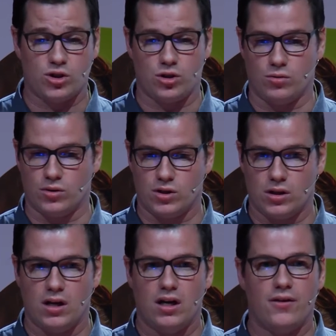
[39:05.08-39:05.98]
students.
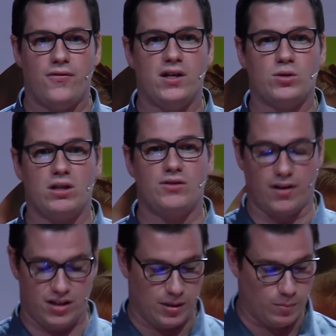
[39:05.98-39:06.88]
The first one is
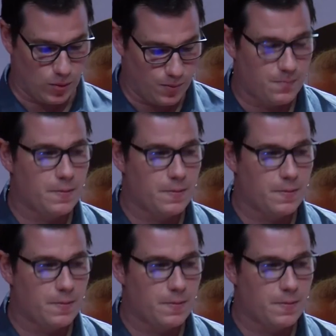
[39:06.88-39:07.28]
very simple.